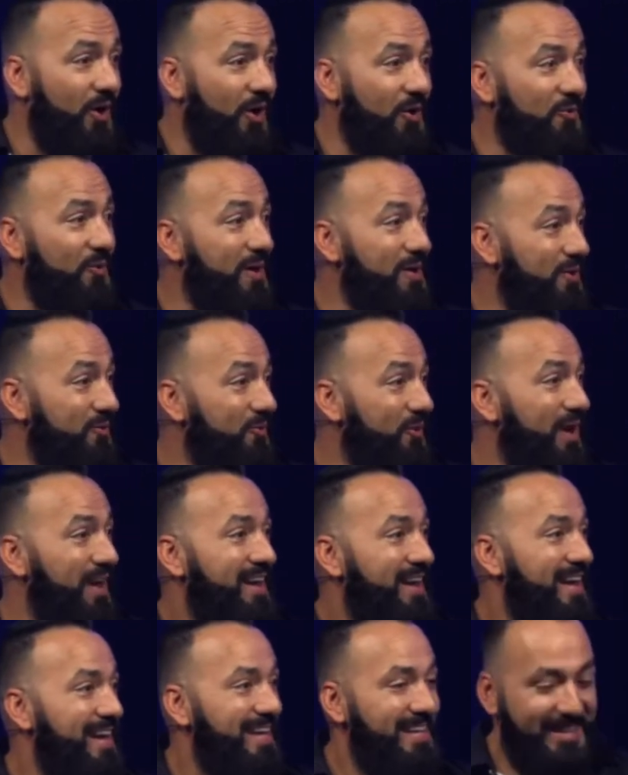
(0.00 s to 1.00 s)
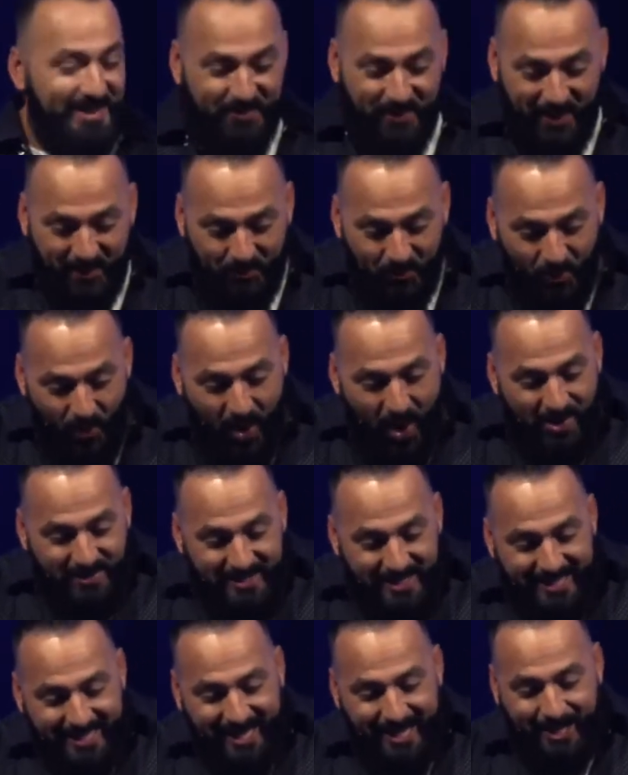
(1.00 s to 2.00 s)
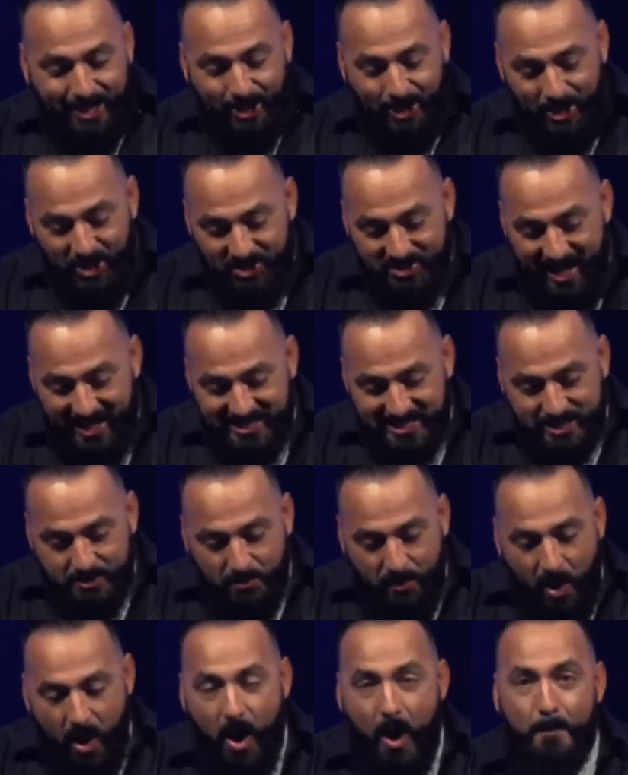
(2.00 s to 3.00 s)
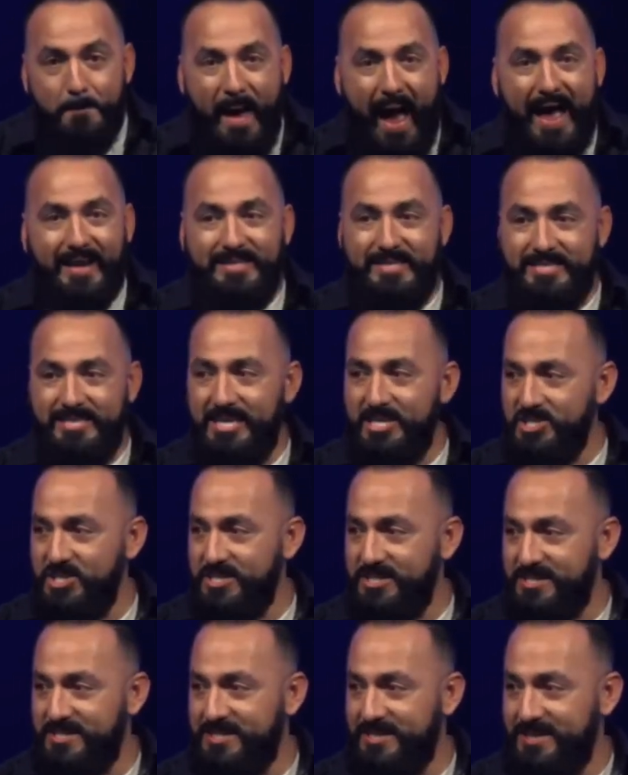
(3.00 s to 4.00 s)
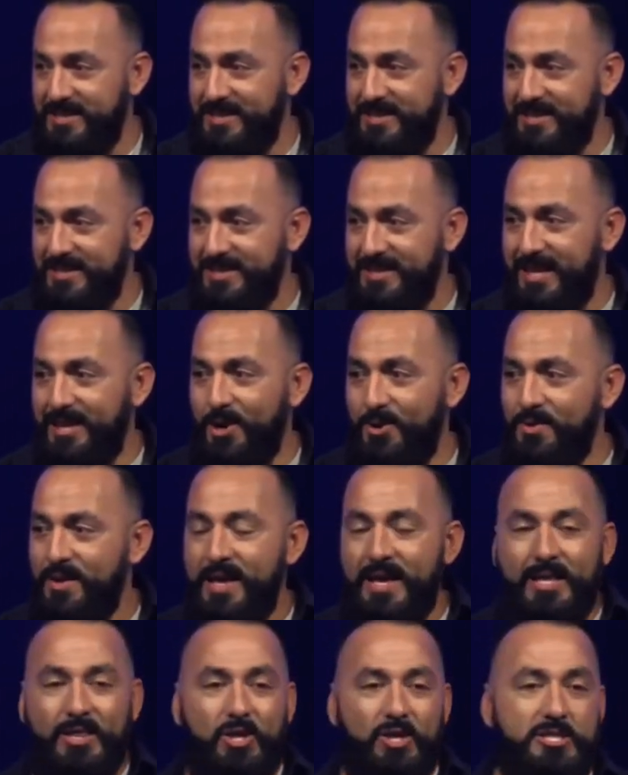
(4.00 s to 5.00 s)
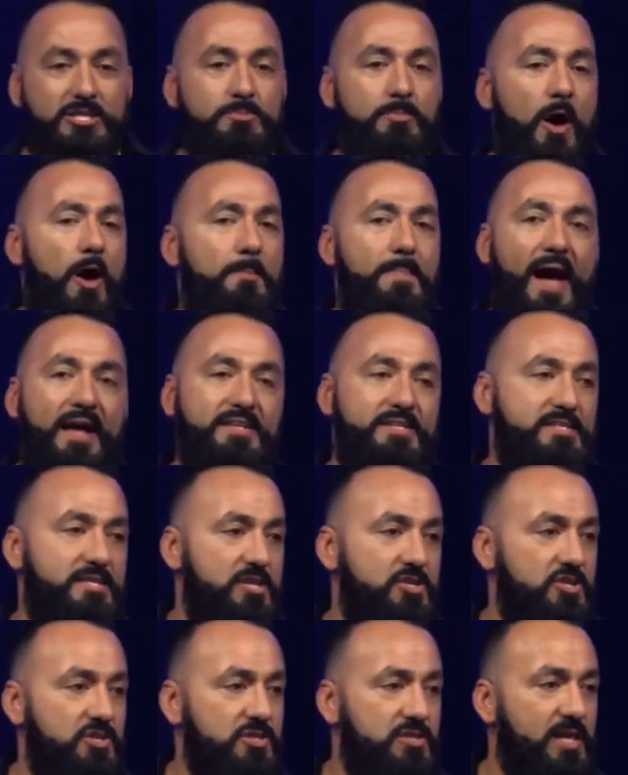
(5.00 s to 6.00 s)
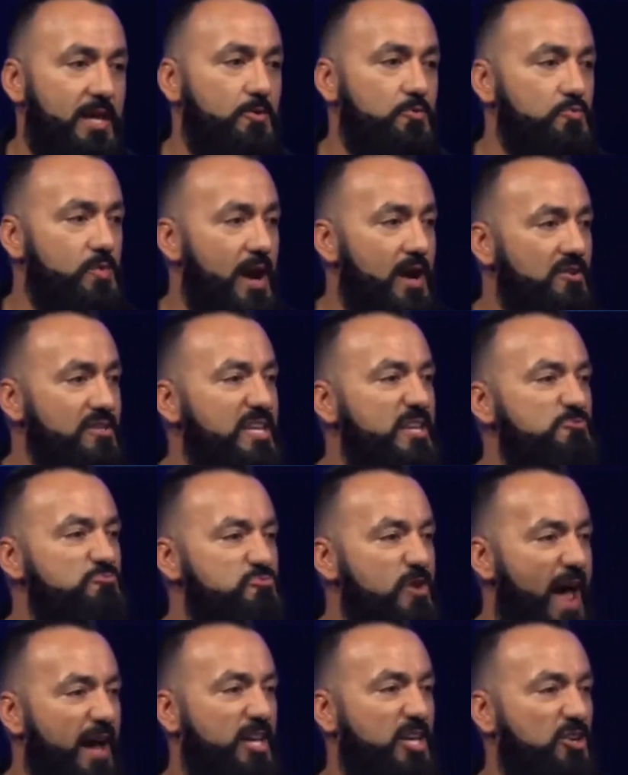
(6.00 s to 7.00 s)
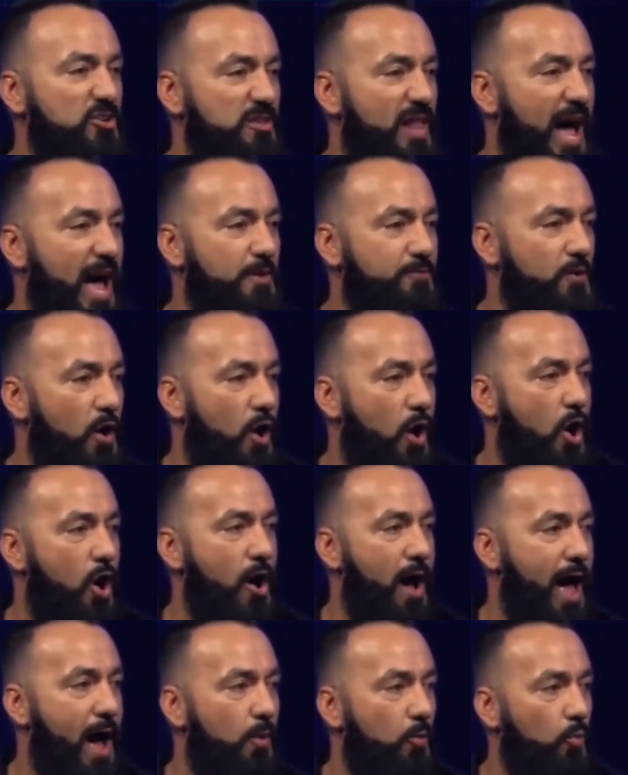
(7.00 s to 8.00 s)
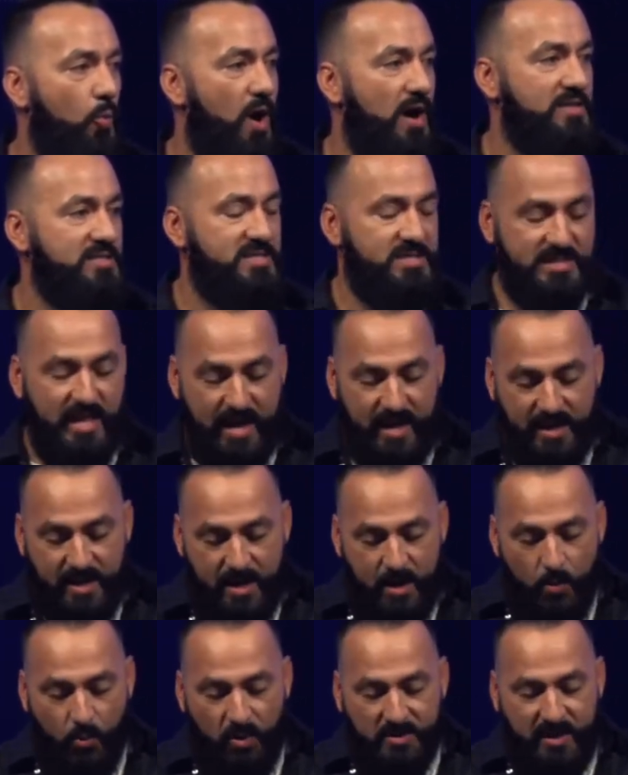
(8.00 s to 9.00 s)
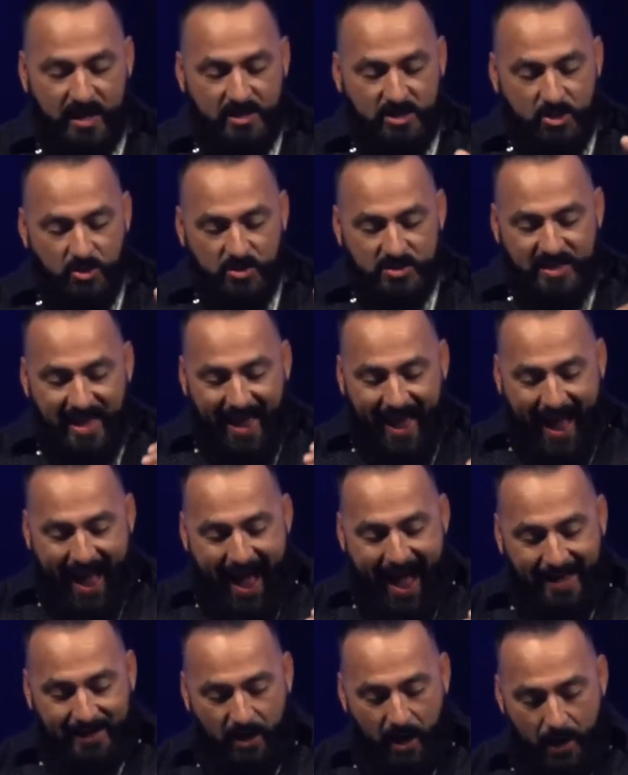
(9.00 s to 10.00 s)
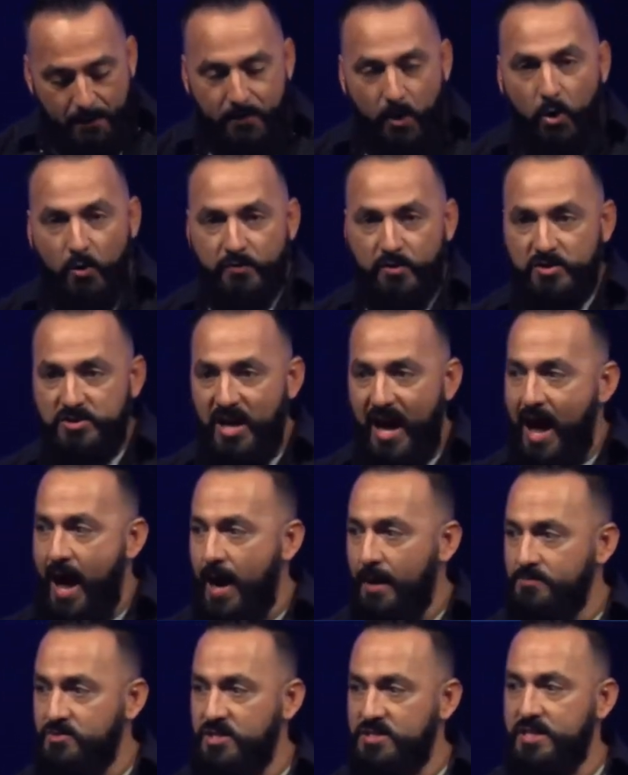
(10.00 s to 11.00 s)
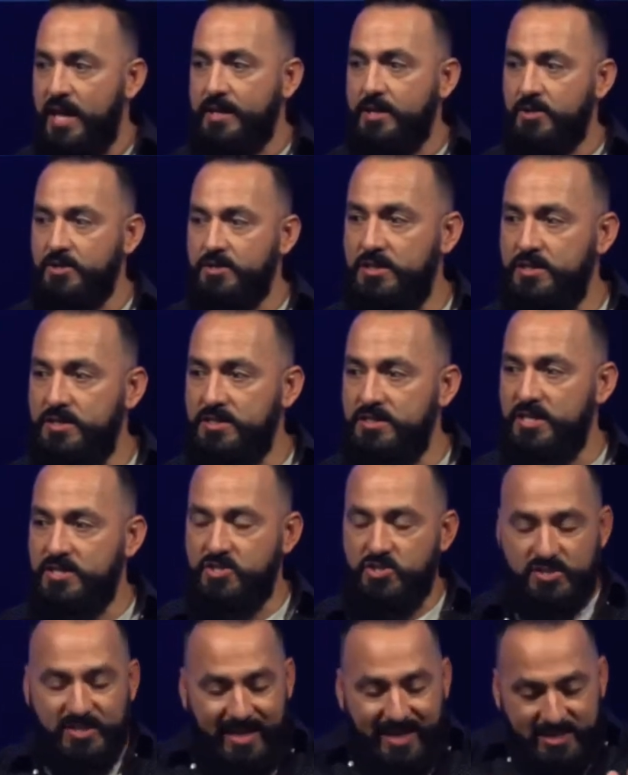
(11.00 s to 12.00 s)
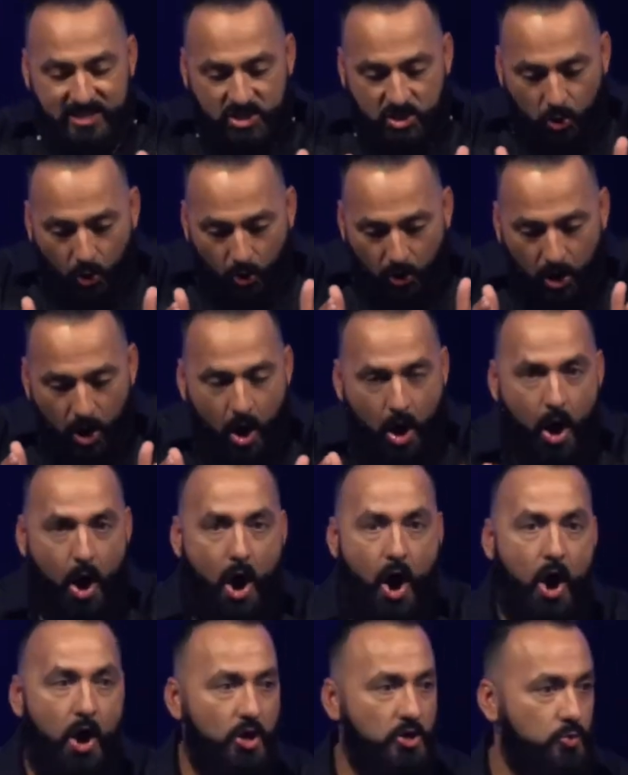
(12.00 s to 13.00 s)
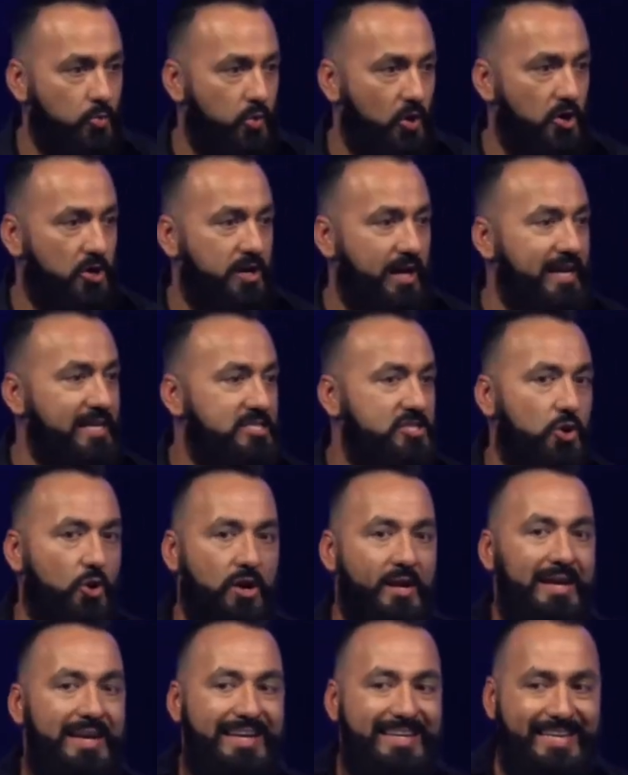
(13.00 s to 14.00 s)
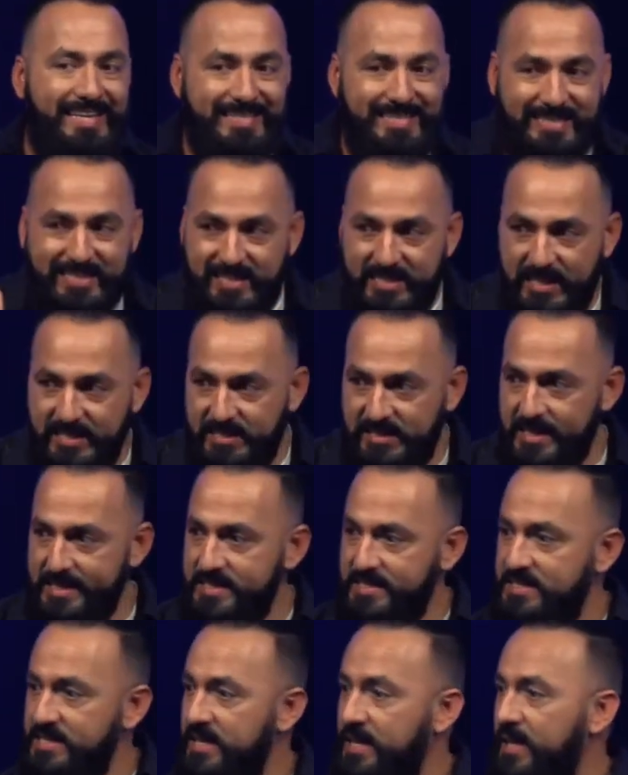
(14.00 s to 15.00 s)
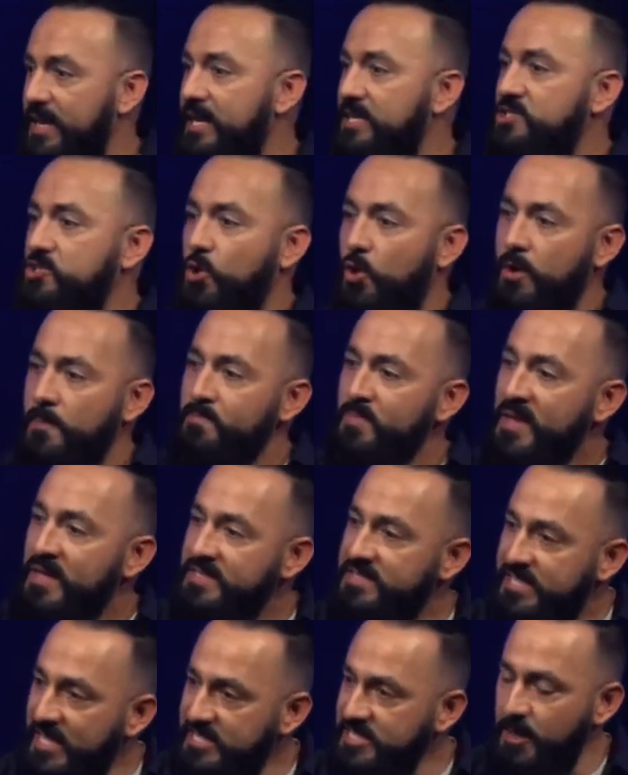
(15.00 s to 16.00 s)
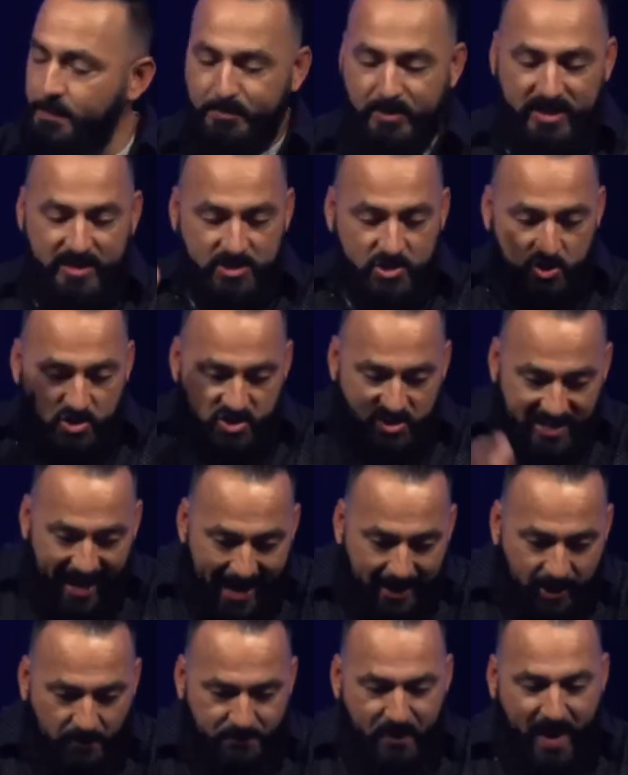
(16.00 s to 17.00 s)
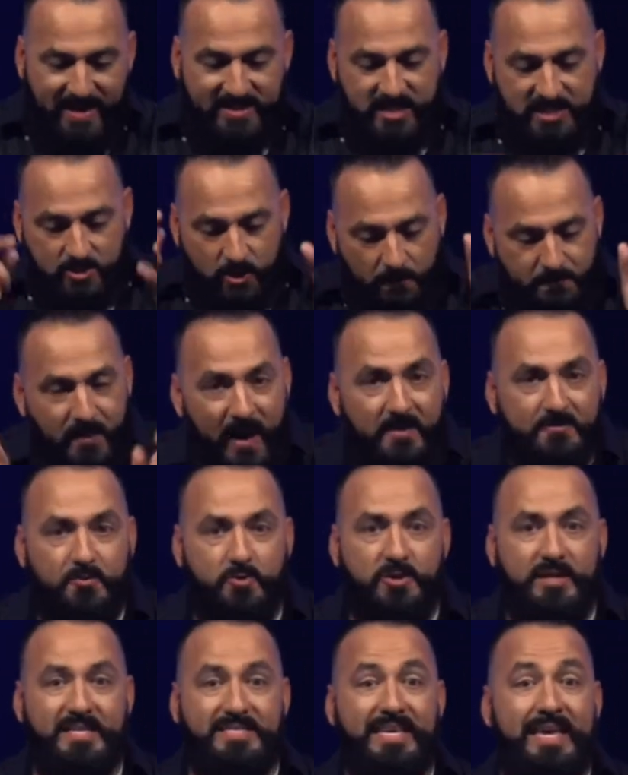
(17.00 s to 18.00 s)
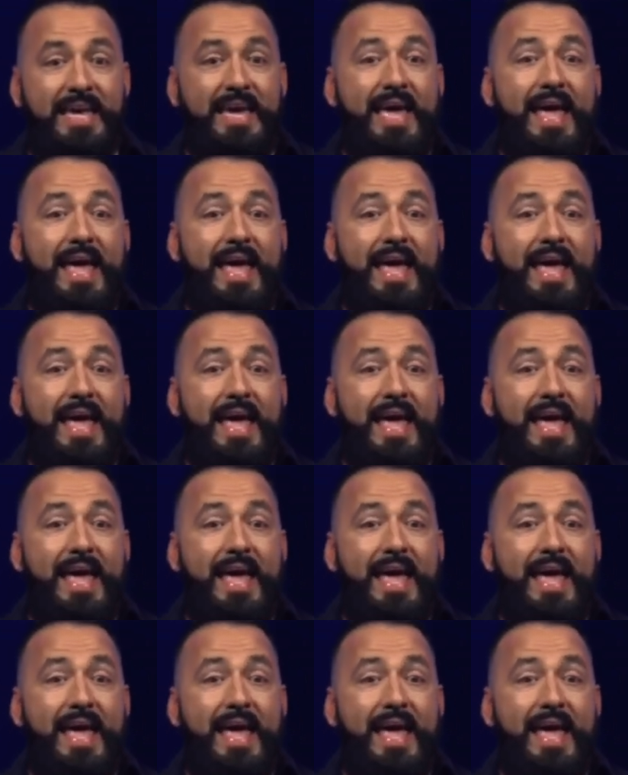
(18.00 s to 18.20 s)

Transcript: we, we, we wrongly conclude that small bad decisions, they don't look, small bad decisions, they rarely wreck your life all at once. They what they do is they add up over time, just like your decisions. It's your hard work, it's your consistency, it's your disciplines, your sacrifices, your faithfulness.